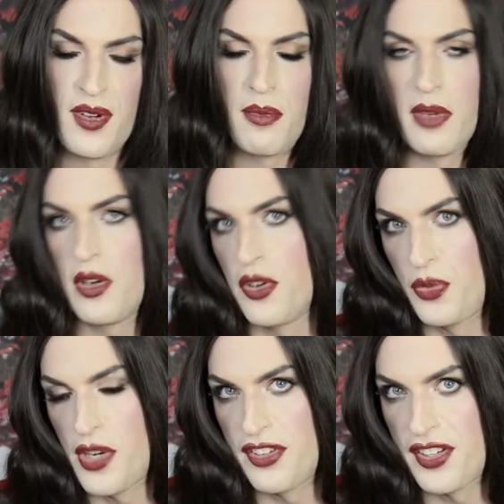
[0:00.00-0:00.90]
Because
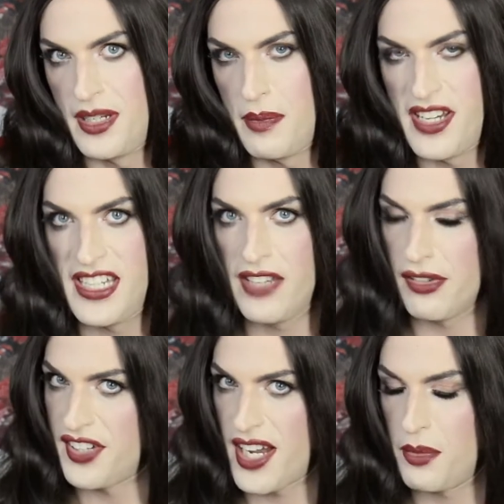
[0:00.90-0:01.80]
we are not in medieval
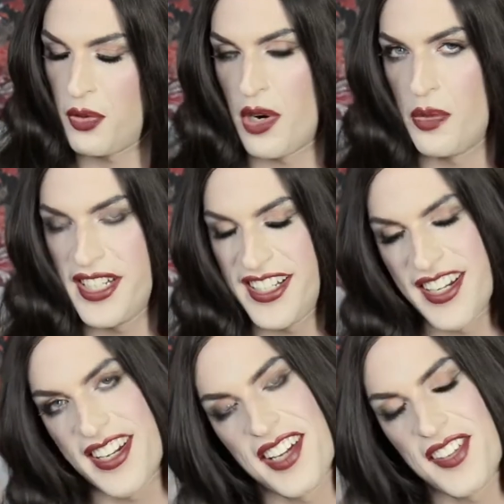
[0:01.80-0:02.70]
times where we need a
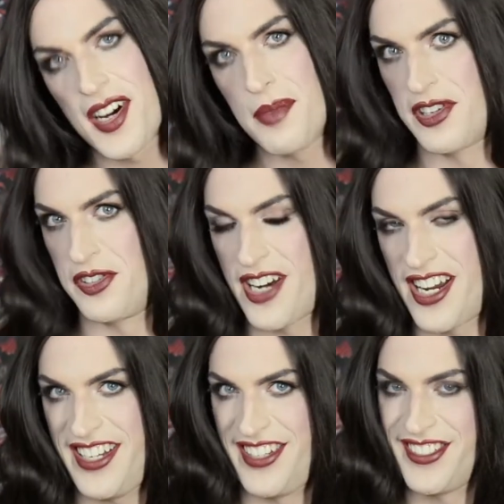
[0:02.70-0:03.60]
knight's armor,
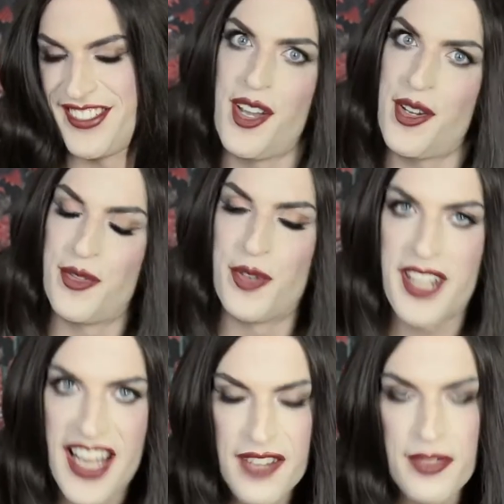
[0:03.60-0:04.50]
right?
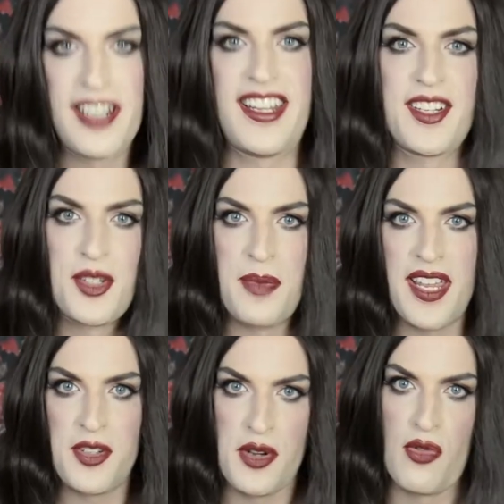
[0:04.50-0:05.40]
What I would like to
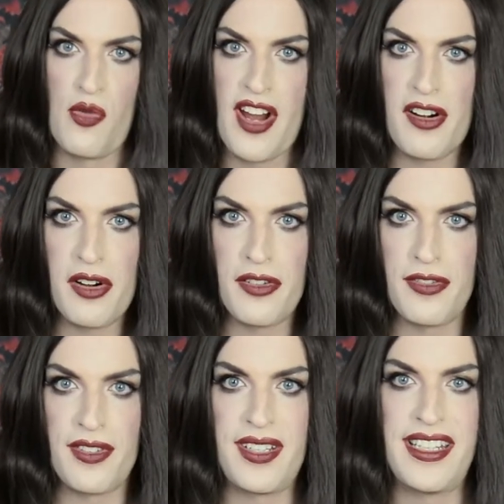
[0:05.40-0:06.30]
make you aware of
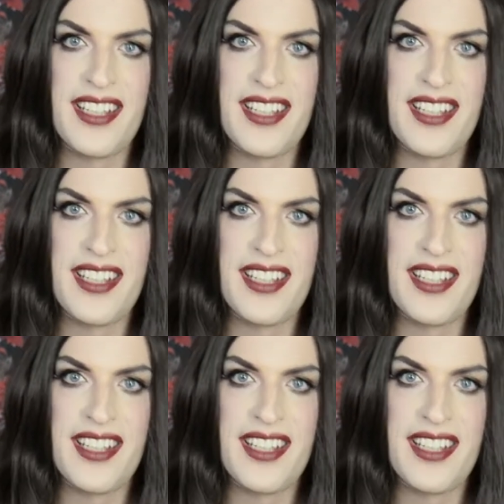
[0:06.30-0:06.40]
in